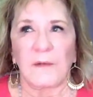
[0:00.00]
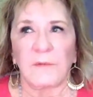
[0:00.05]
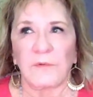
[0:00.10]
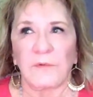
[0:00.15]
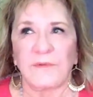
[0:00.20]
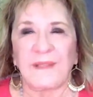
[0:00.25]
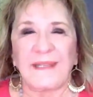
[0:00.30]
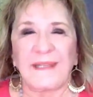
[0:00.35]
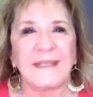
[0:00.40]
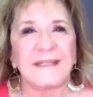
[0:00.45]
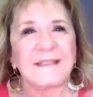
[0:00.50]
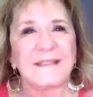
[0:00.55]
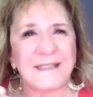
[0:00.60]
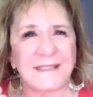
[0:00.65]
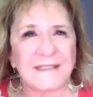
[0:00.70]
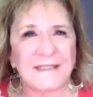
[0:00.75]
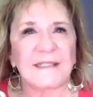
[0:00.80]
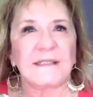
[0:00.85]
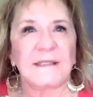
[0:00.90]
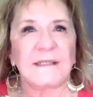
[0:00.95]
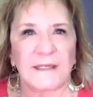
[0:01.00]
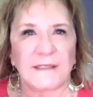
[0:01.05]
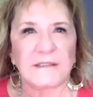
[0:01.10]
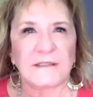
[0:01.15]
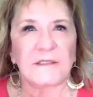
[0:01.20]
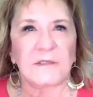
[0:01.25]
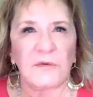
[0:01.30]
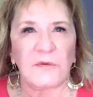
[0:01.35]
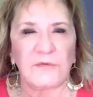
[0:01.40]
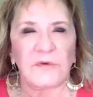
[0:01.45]
would they get
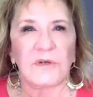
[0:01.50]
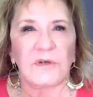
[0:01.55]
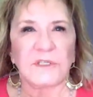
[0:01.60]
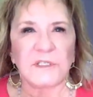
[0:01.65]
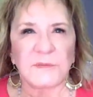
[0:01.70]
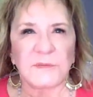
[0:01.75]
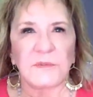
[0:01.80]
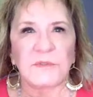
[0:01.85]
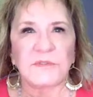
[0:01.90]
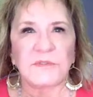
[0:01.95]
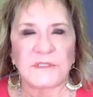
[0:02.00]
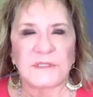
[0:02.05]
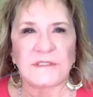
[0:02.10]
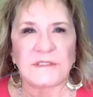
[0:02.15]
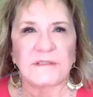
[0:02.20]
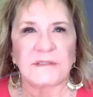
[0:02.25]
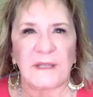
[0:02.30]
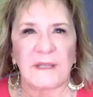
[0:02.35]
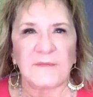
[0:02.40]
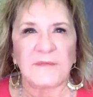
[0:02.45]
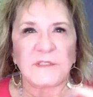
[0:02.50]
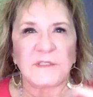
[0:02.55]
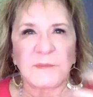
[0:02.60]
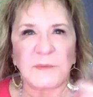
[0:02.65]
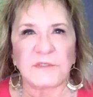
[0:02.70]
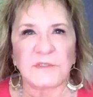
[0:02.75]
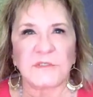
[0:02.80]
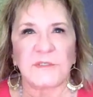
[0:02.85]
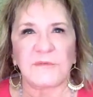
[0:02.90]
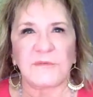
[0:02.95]
disconnected over our experiences in life,
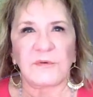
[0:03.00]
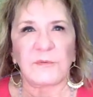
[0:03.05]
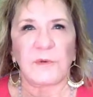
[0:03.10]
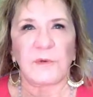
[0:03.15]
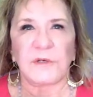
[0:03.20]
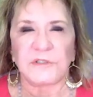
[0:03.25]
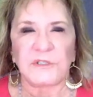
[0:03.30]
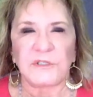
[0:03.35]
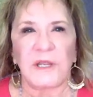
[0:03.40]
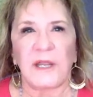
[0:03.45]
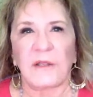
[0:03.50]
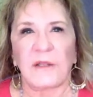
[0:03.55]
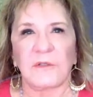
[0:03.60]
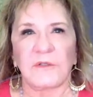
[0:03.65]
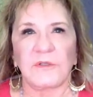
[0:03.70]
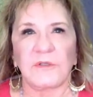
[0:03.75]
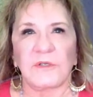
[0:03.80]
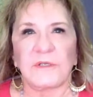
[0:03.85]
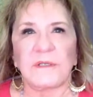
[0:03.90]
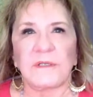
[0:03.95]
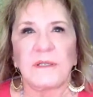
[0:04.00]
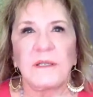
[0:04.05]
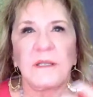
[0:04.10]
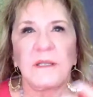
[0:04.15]
especially from our childhood.